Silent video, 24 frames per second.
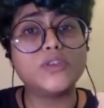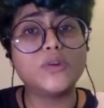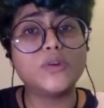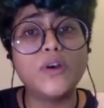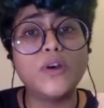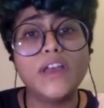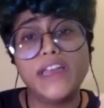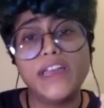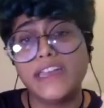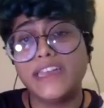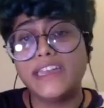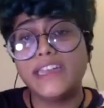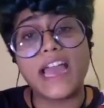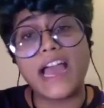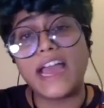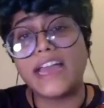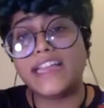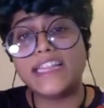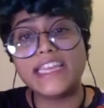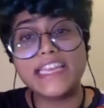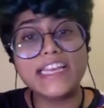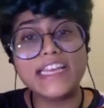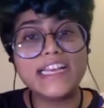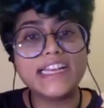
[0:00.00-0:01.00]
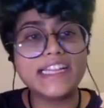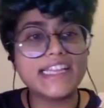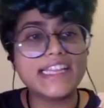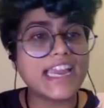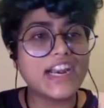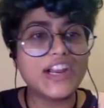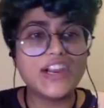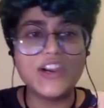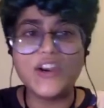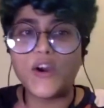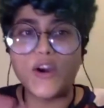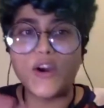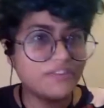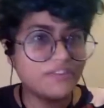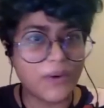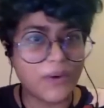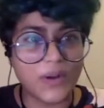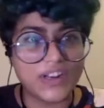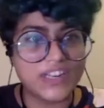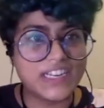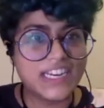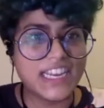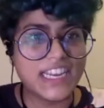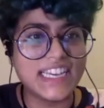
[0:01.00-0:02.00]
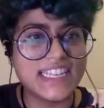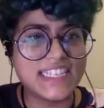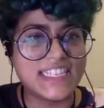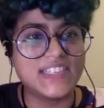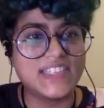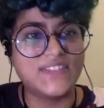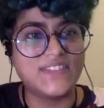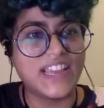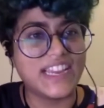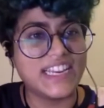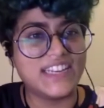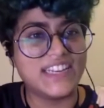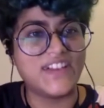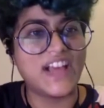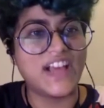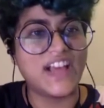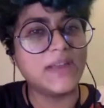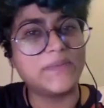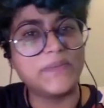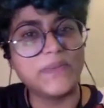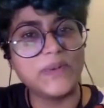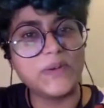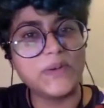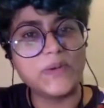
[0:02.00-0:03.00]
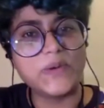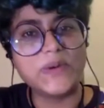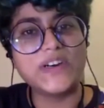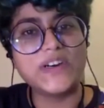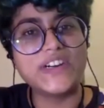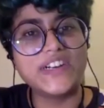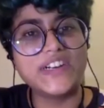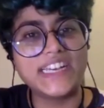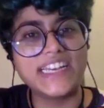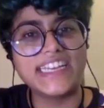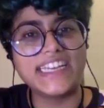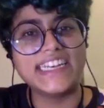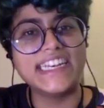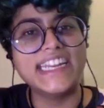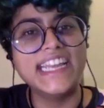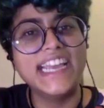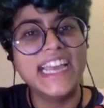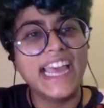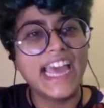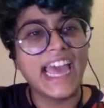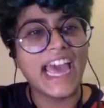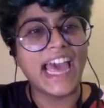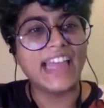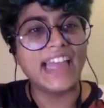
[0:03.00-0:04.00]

So yeah, I think there are a lot of politics of like development work and